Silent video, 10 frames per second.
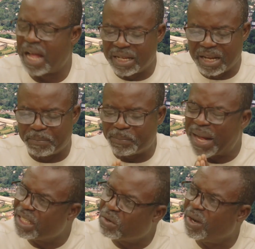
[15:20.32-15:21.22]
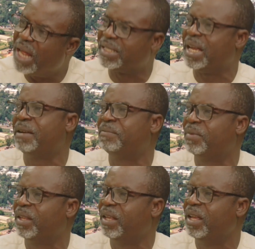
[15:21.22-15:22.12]
at a particular time
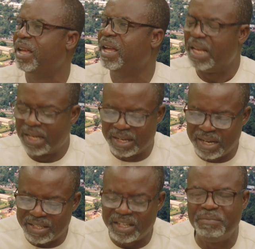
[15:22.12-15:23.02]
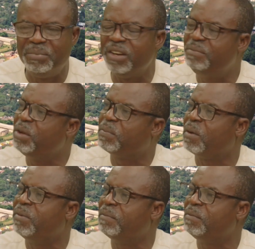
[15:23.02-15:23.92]
creates a very big
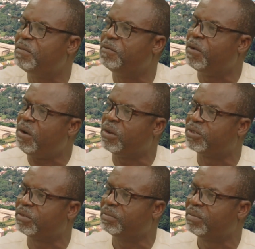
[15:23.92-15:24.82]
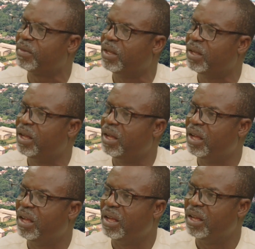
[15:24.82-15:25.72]
problem for us.
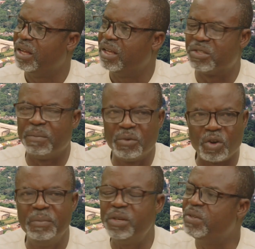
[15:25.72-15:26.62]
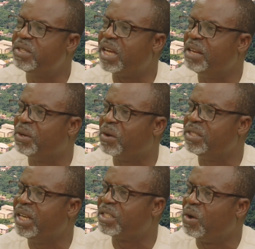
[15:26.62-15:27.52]
Some commit suicide because
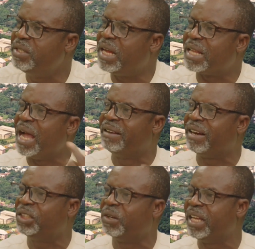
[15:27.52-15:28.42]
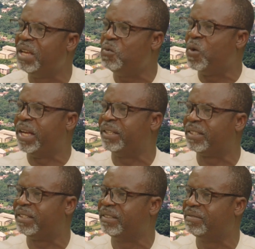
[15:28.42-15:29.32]
they turn that aggression
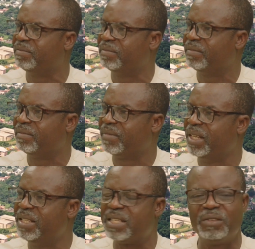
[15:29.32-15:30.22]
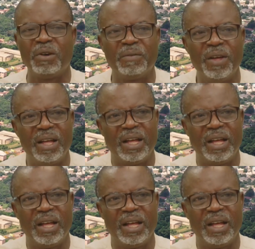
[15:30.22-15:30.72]
inwards. Instead of